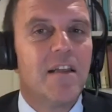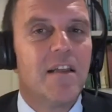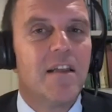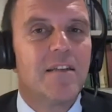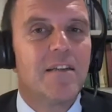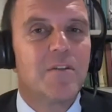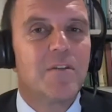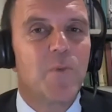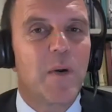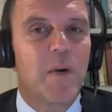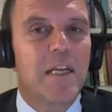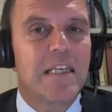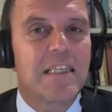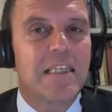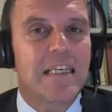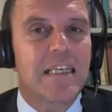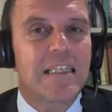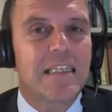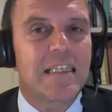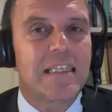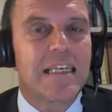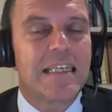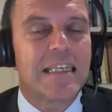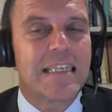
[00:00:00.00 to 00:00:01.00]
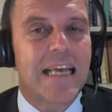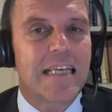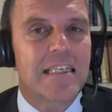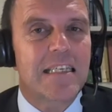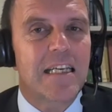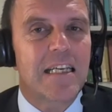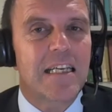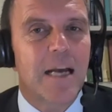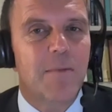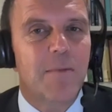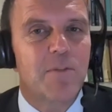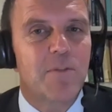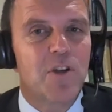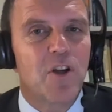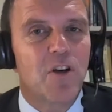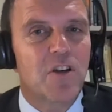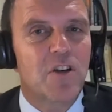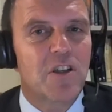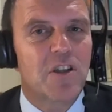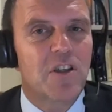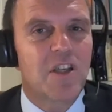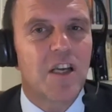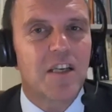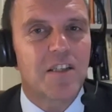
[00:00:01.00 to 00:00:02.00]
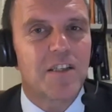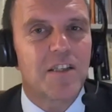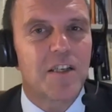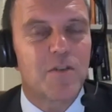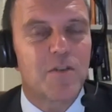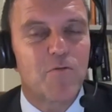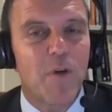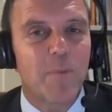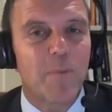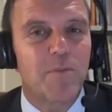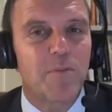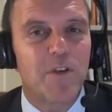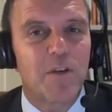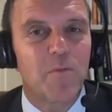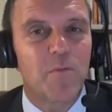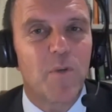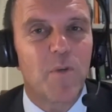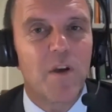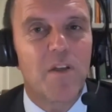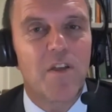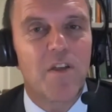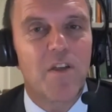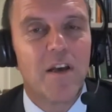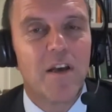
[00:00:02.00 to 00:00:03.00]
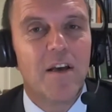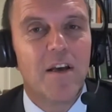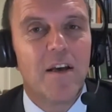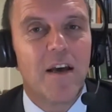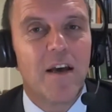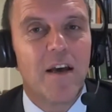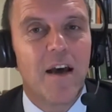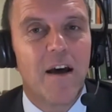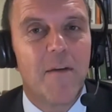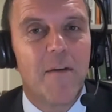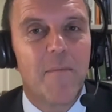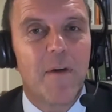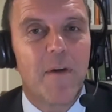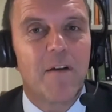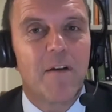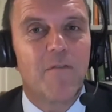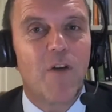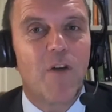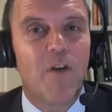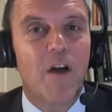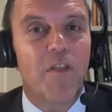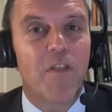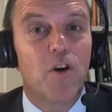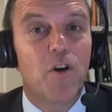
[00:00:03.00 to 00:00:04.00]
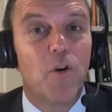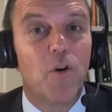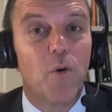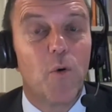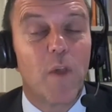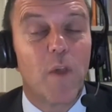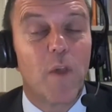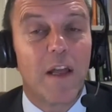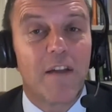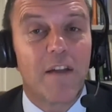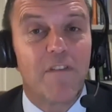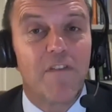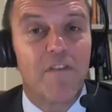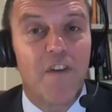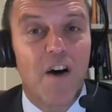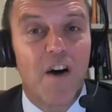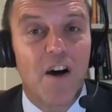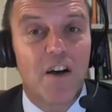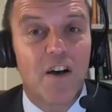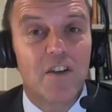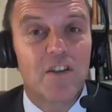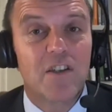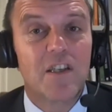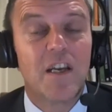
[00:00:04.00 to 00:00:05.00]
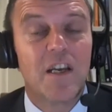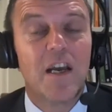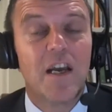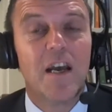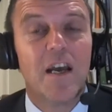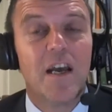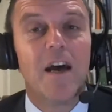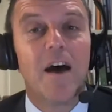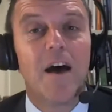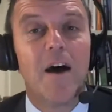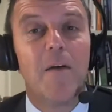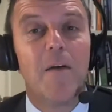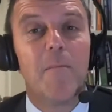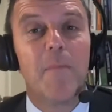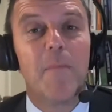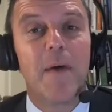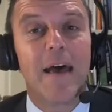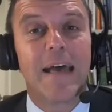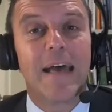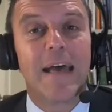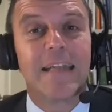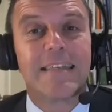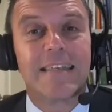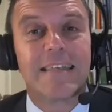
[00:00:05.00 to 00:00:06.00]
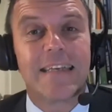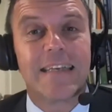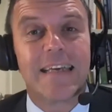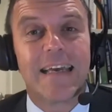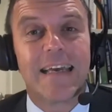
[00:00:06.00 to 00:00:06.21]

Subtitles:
2016, Tesla comes along, starts disrupting with a rather cool and fast and